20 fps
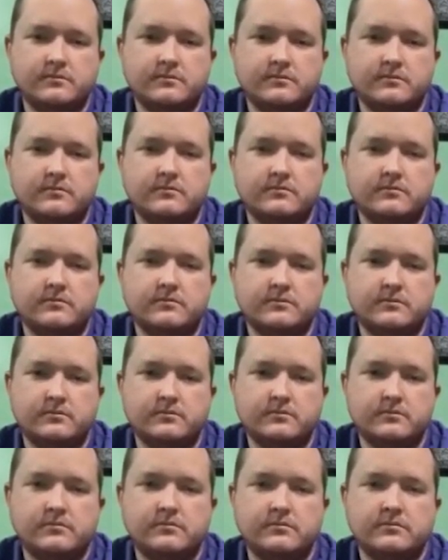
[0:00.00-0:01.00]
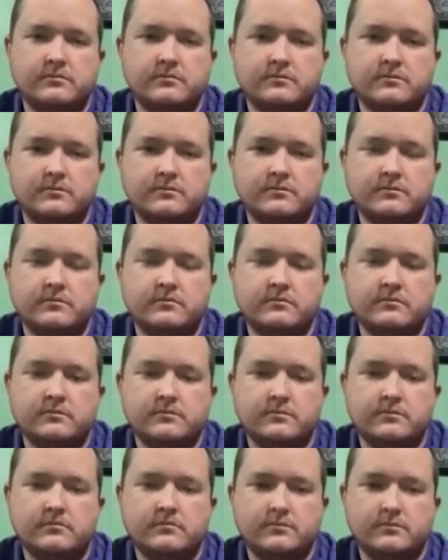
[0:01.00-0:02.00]

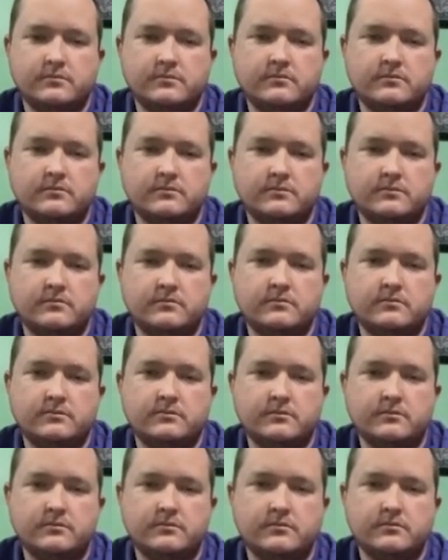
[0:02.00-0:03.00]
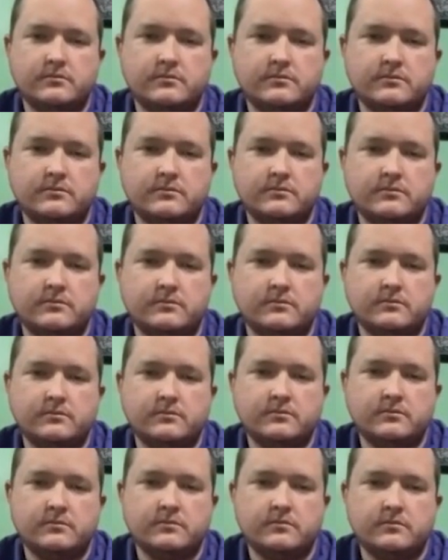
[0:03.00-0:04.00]
The person shown says nothing.